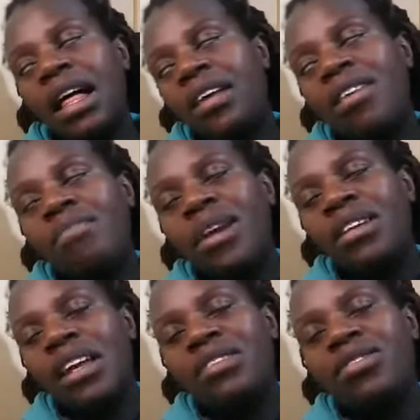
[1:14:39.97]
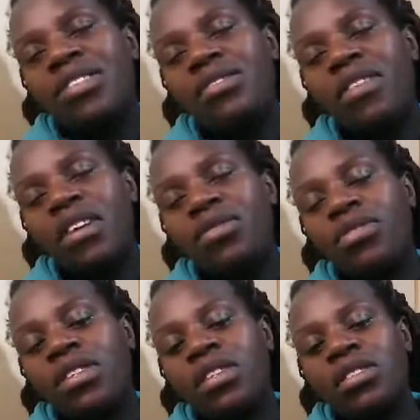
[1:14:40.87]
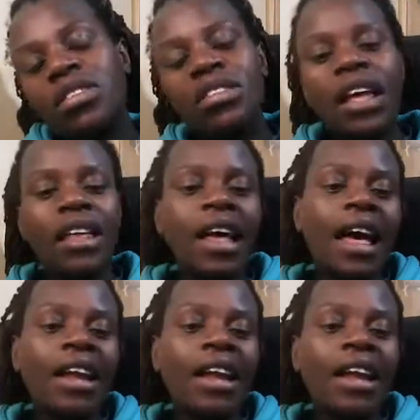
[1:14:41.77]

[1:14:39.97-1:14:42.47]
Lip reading: your brain does not even notice. It's like,